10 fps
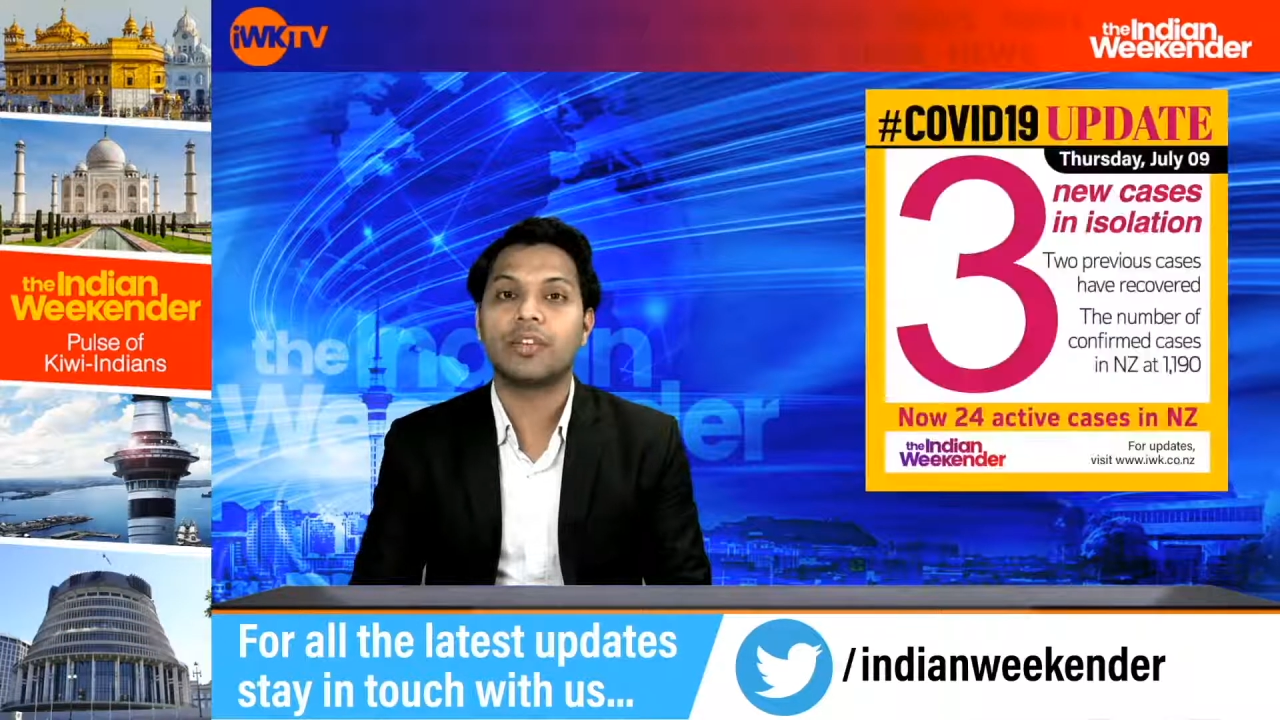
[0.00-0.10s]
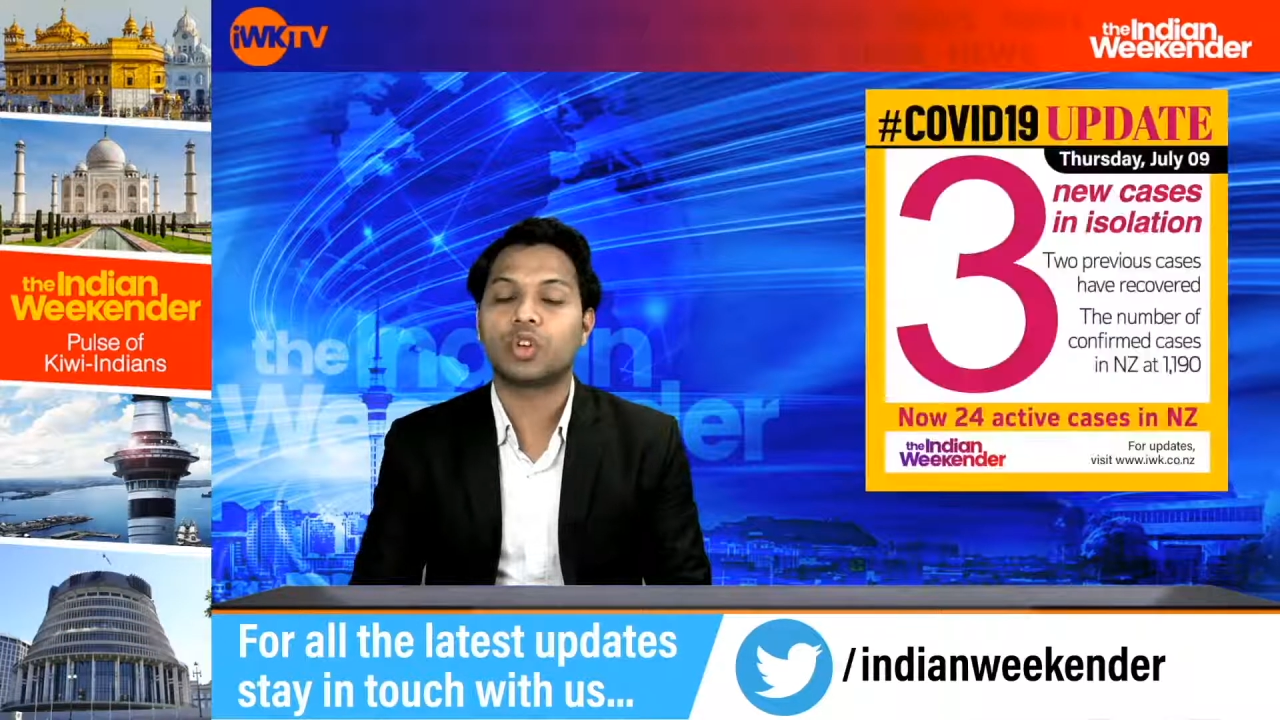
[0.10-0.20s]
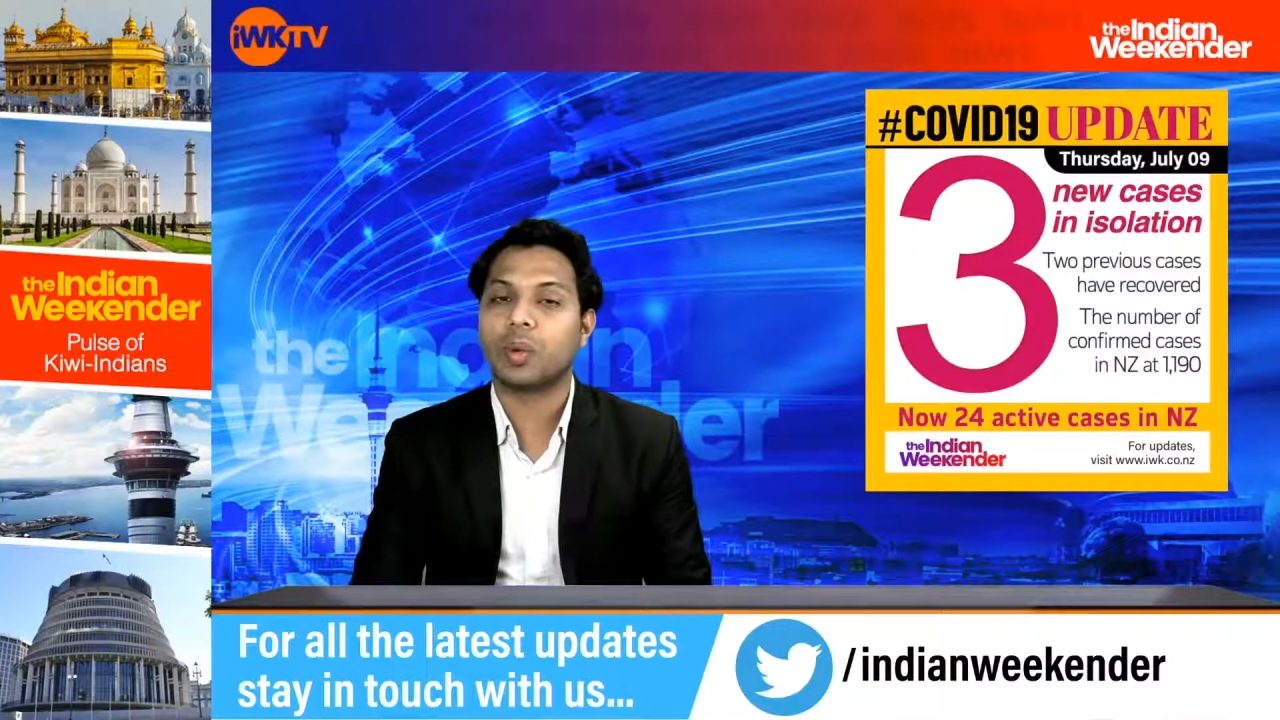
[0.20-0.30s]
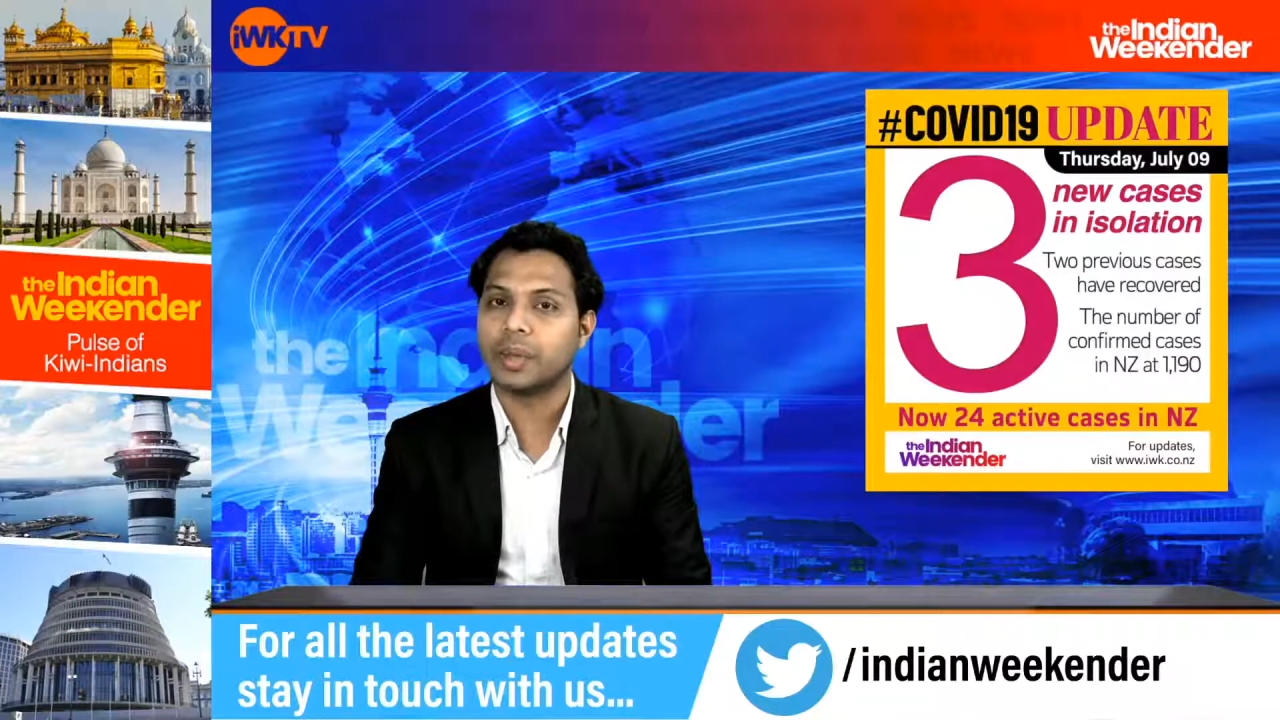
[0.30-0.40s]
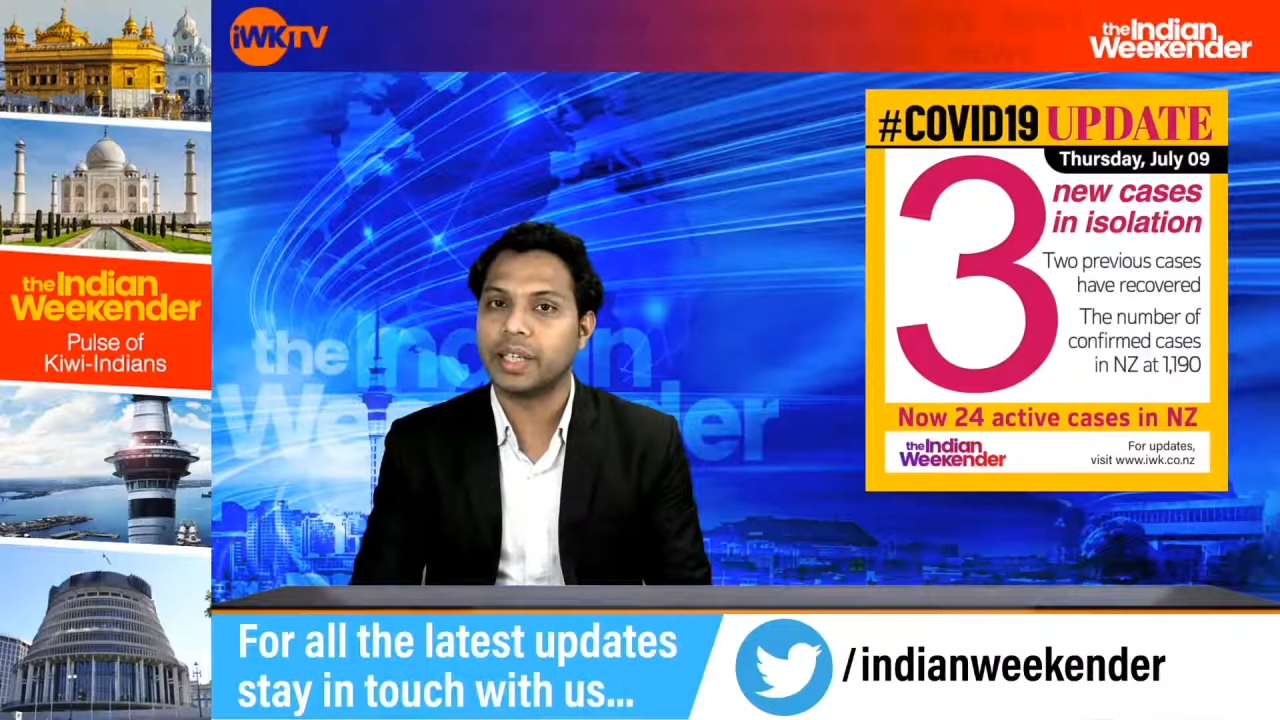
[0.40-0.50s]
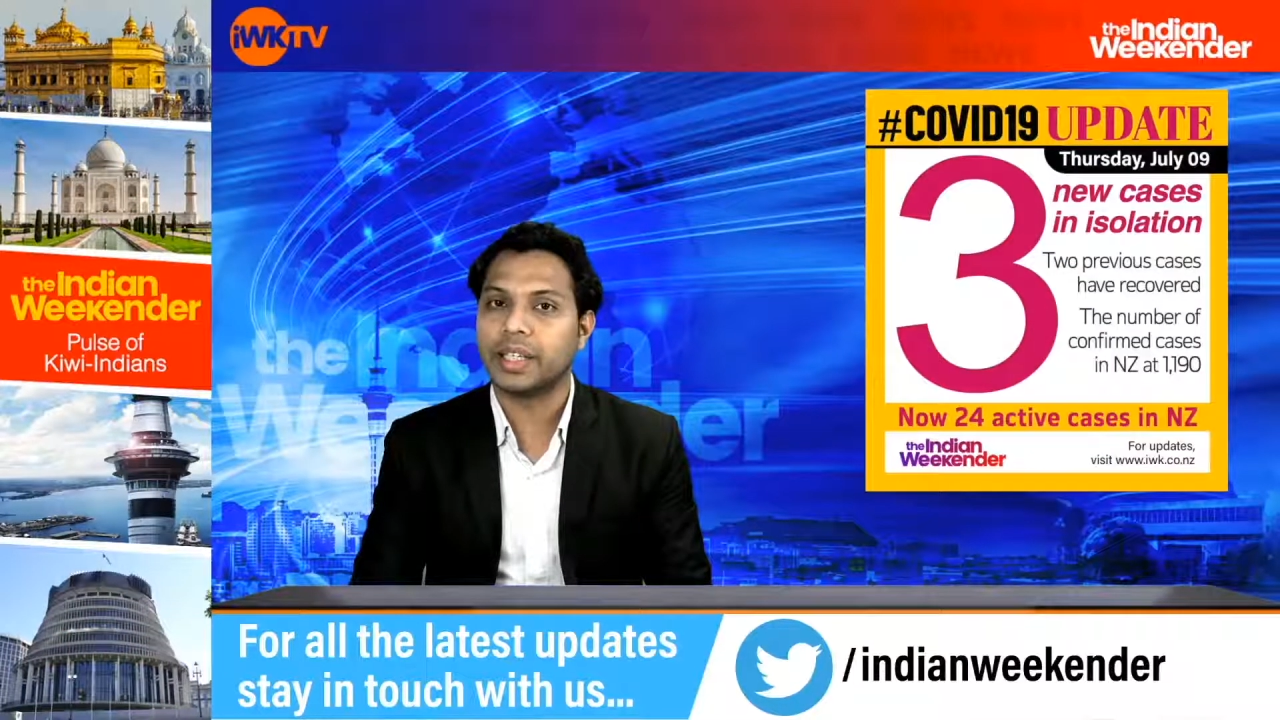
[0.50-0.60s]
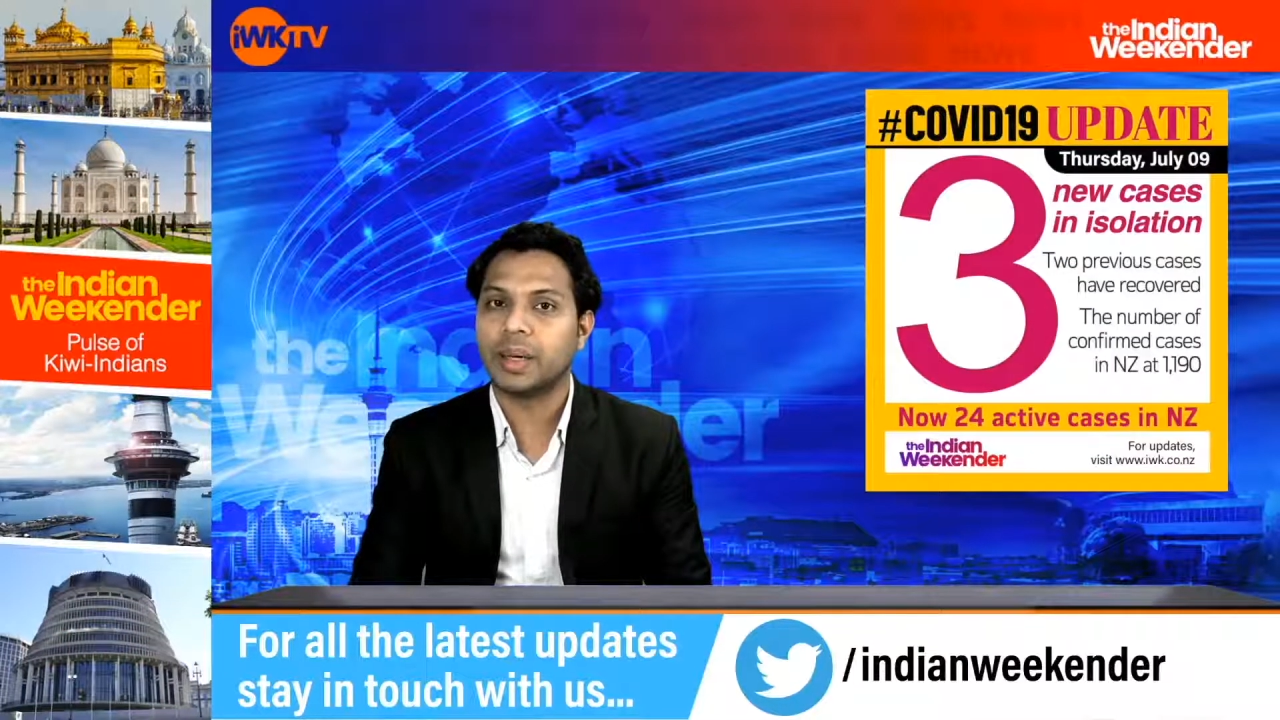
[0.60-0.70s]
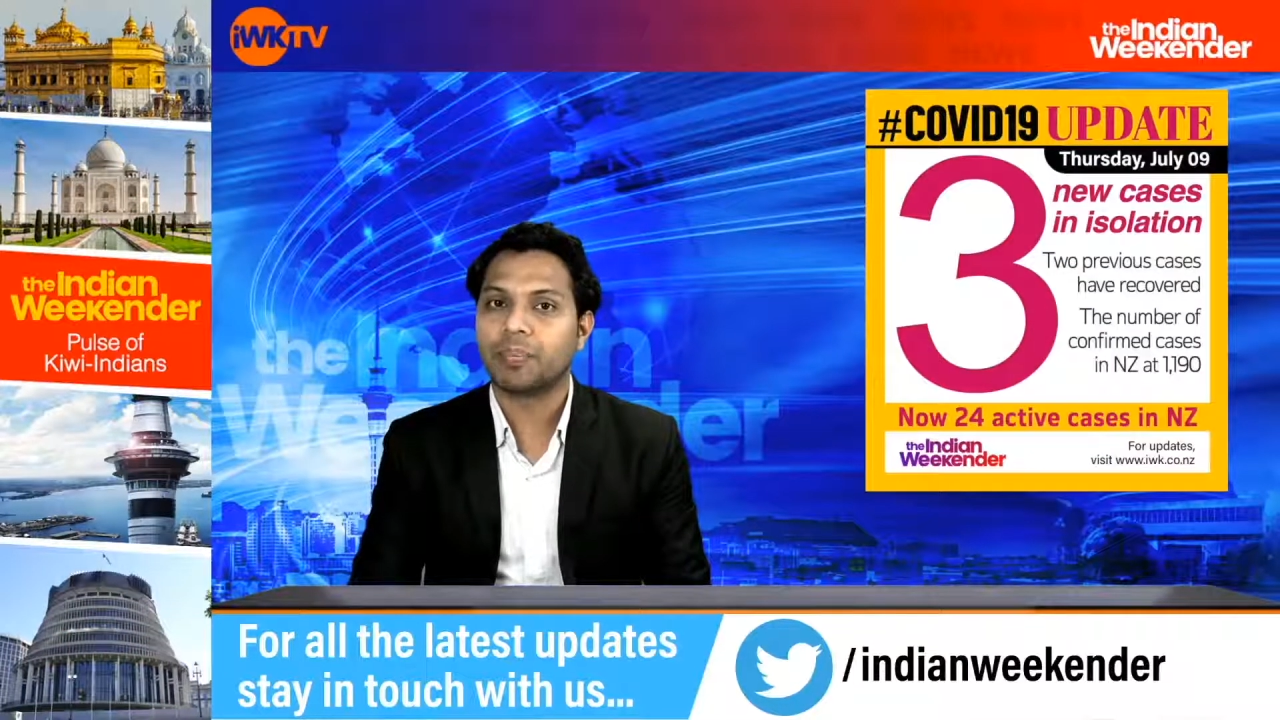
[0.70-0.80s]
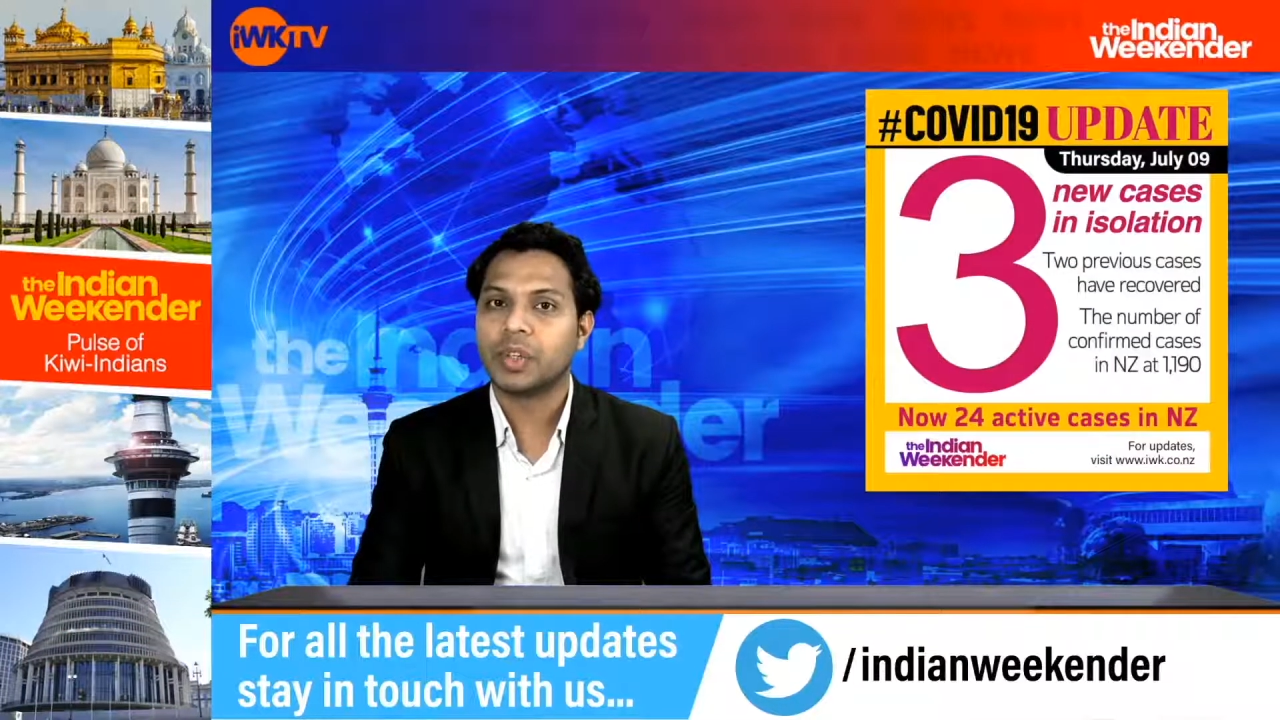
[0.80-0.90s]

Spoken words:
from India.